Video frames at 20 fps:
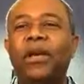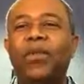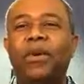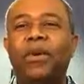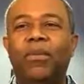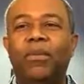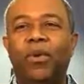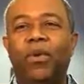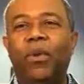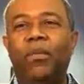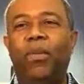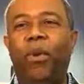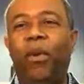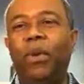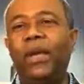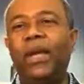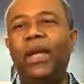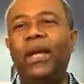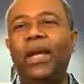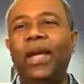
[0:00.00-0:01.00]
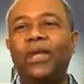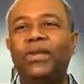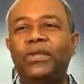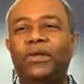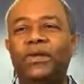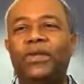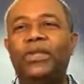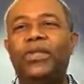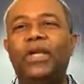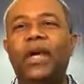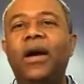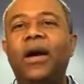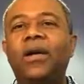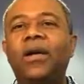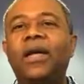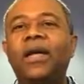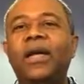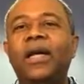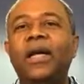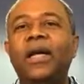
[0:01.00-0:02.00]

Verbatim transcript: but more importantly, as her son